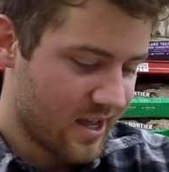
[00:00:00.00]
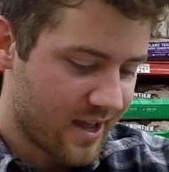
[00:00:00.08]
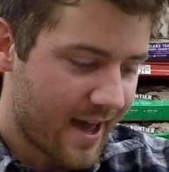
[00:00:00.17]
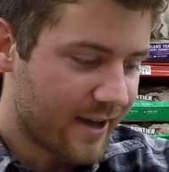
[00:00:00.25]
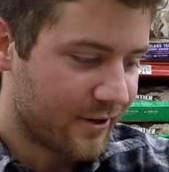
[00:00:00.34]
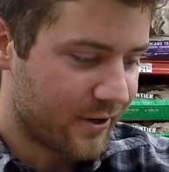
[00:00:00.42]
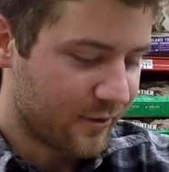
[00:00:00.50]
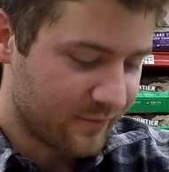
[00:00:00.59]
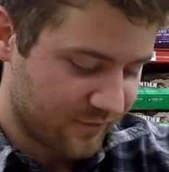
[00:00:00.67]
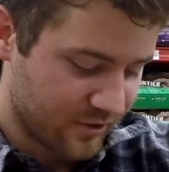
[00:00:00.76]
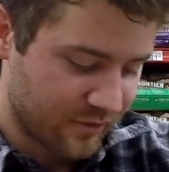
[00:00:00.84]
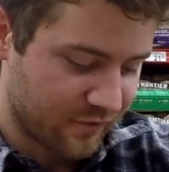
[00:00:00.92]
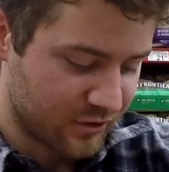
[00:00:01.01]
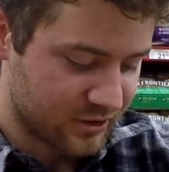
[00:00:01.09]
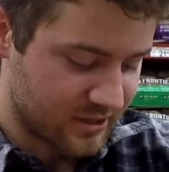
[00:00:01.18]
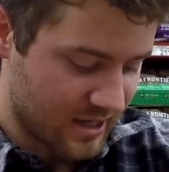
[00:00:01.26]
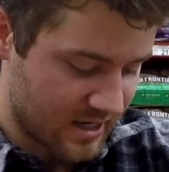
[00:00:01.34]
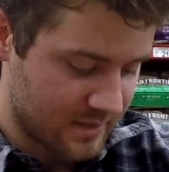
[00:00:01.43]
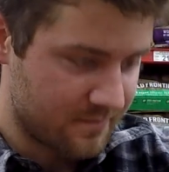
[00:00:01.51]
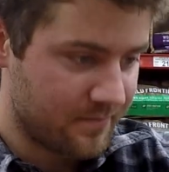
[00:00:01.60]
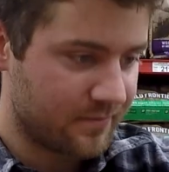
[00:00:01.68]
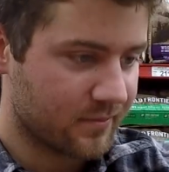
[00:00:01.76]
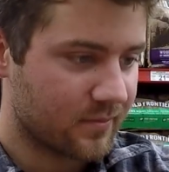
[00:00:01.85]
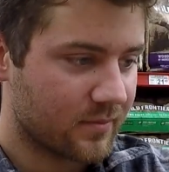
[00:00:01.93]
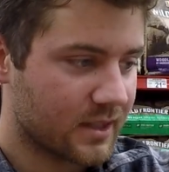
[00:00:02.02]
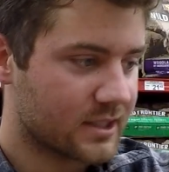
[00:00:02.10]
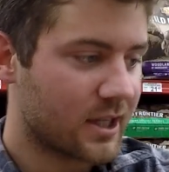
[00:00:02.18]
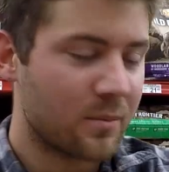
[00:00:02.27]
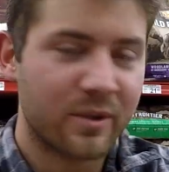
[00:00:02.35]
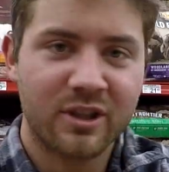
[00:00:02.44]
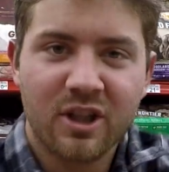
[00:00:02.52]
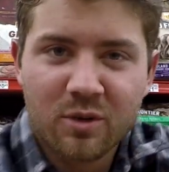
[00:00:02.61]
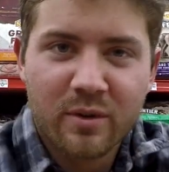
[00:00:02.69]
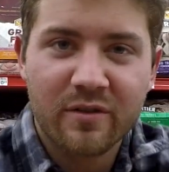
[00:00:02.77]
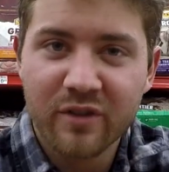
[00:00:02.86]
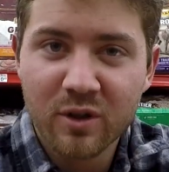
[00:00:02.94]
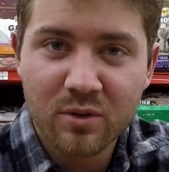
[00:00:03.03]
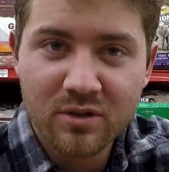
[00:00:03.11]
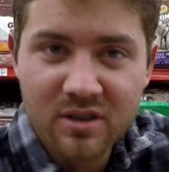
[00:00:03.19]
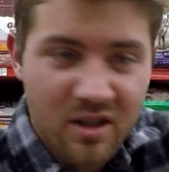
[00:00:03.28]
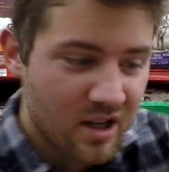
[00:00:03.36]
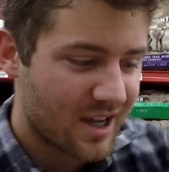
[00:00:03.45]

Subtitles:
I don't know. For the first time, something with good reviews.